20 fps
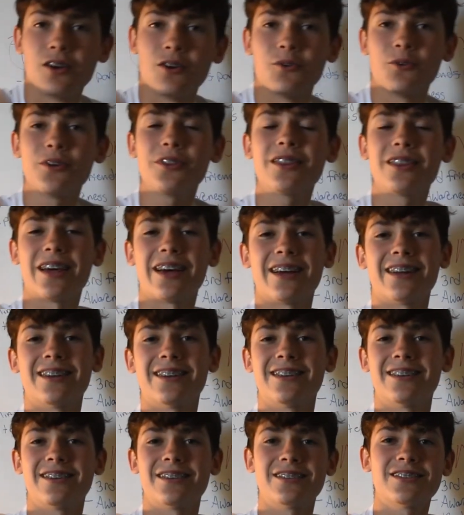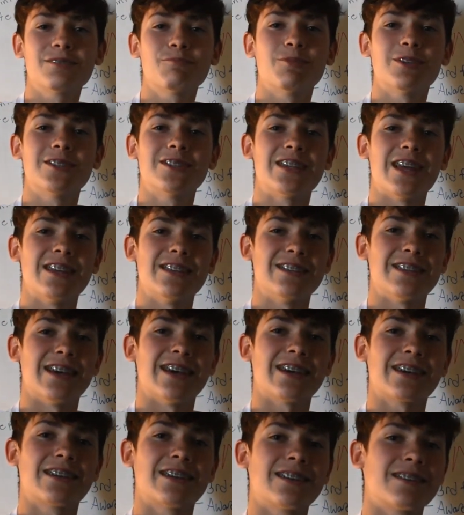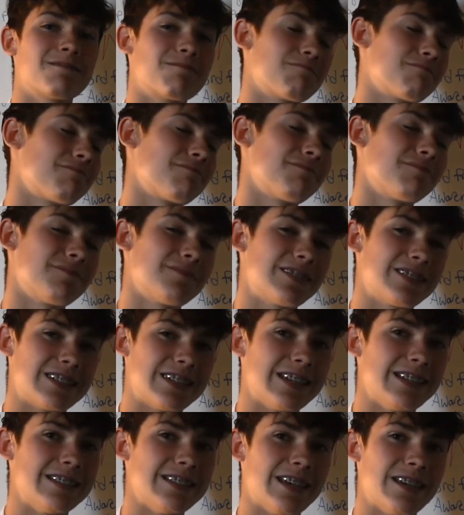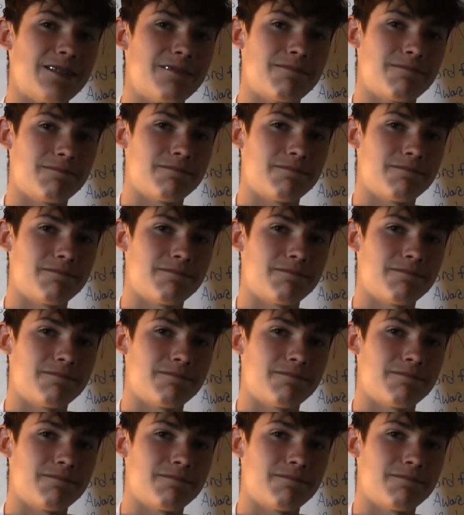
With that, this has been Zen Tech. Stays in.